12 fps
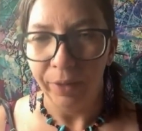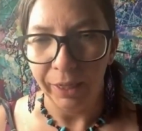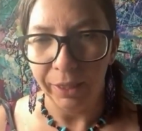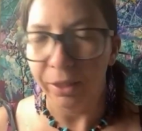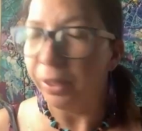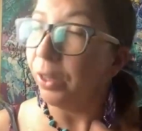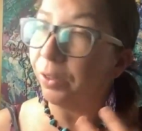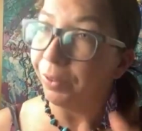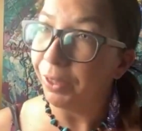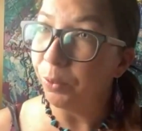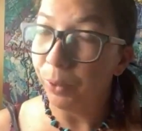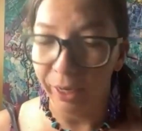That's another
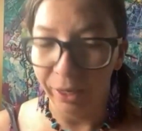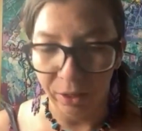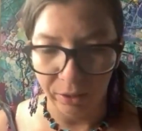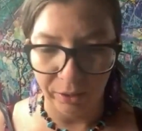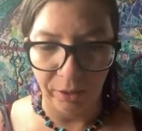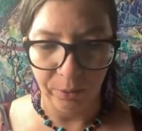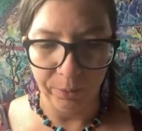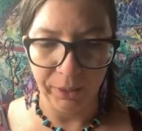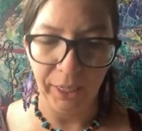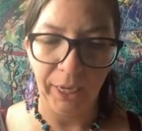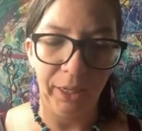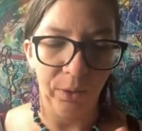reason why I also
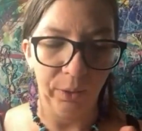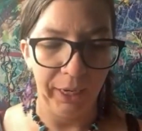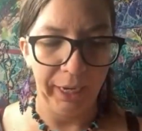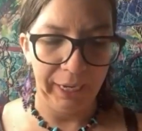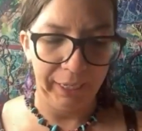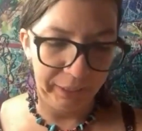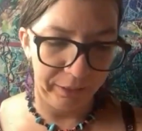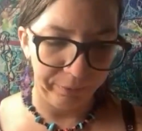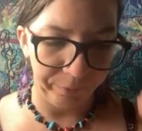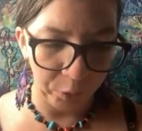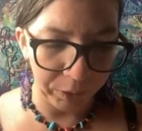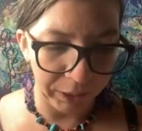was like, okay, I need to
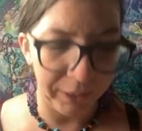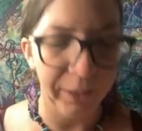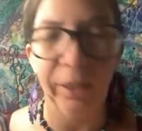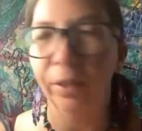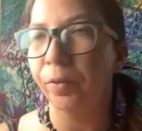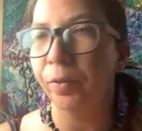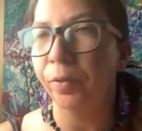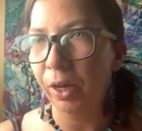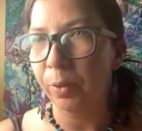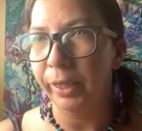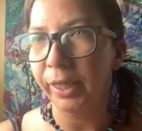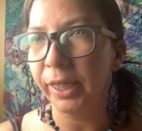focus. I need to figure
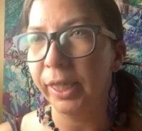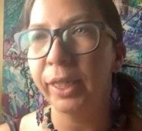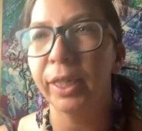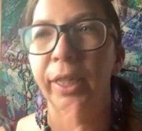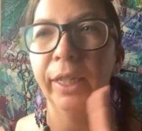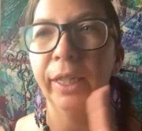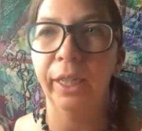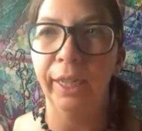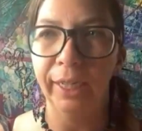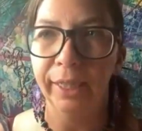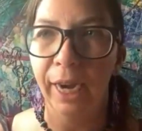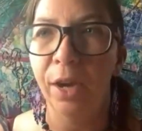out what this is. I need to
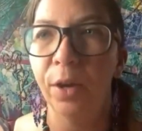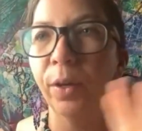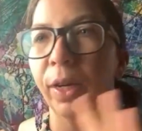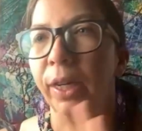lay down.